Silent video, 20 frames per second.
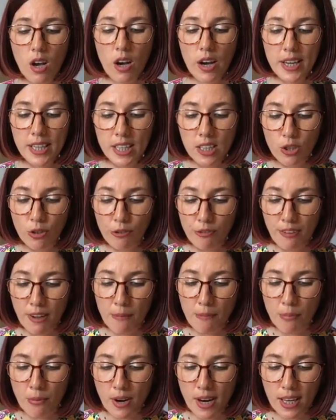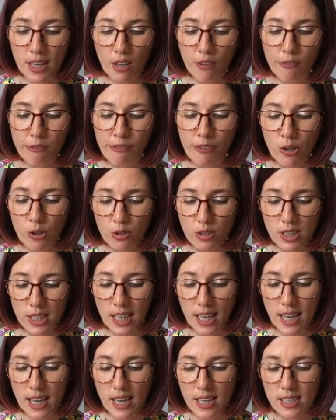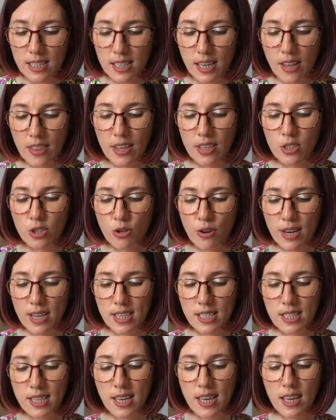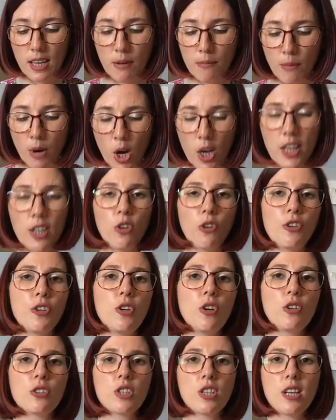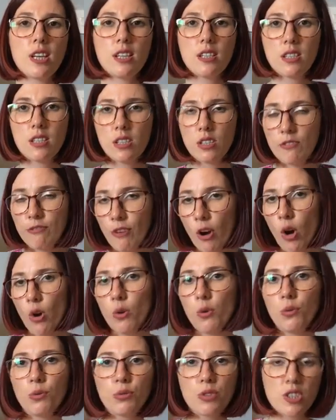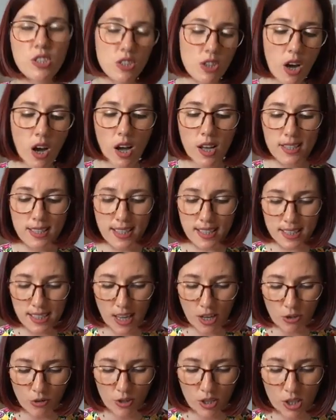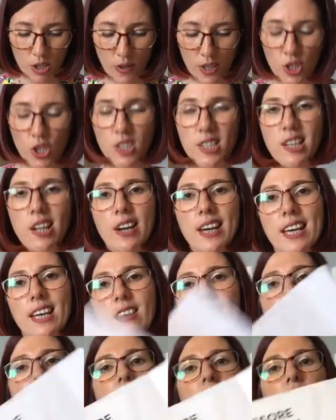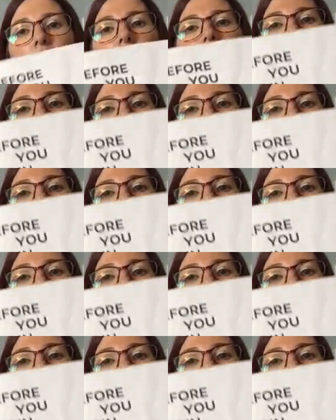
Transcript: Ironing your fabric and folding it, and then tracing, marking all the notches, folds, darts, etc. So I just like that.